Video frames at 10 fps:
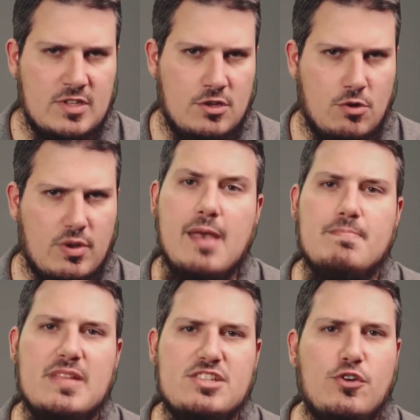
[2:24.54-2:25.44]
Okay,
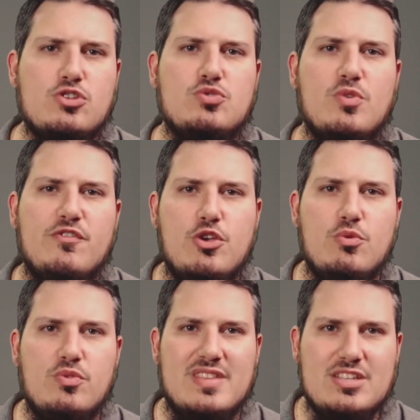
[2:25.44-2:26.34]
let's first
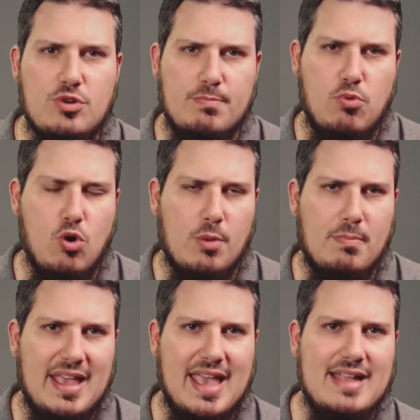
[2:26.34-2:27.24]
review this report
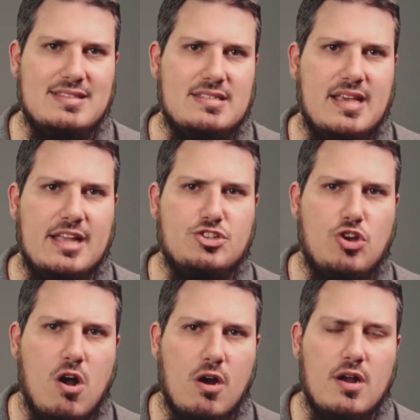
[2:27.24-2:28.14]
by
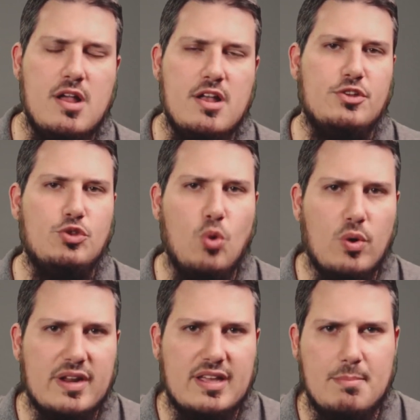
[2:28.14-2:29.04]
NCHR, the
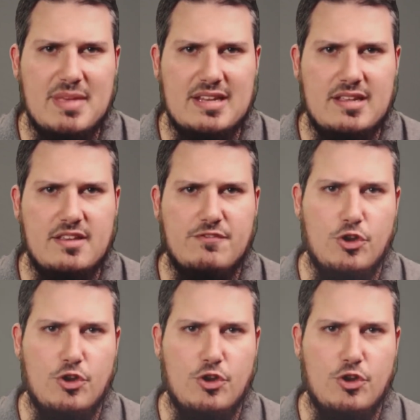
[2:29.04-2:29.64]
Nordic Committee for